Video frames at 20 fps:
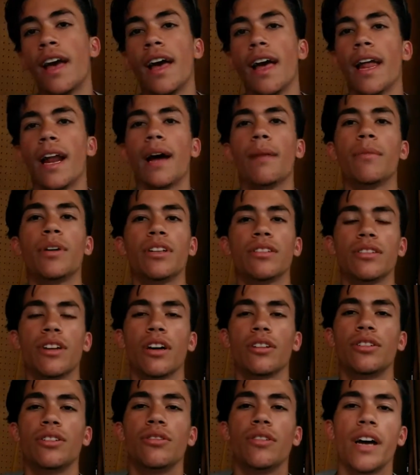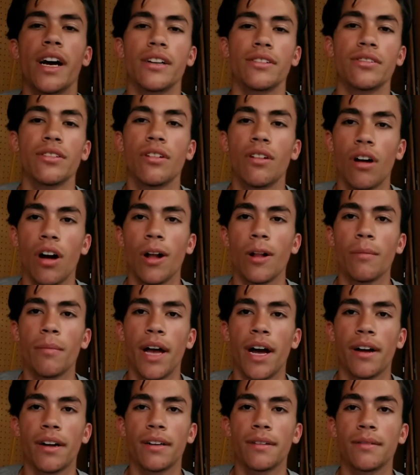and I'm going to talk to you guys all
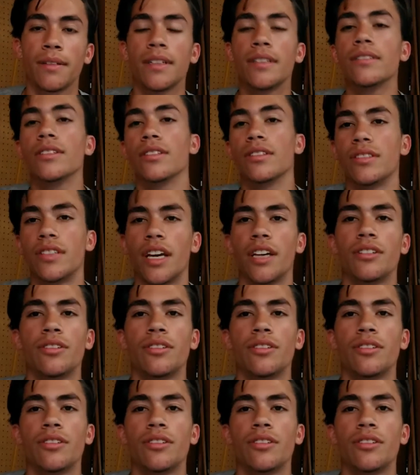about it, so stay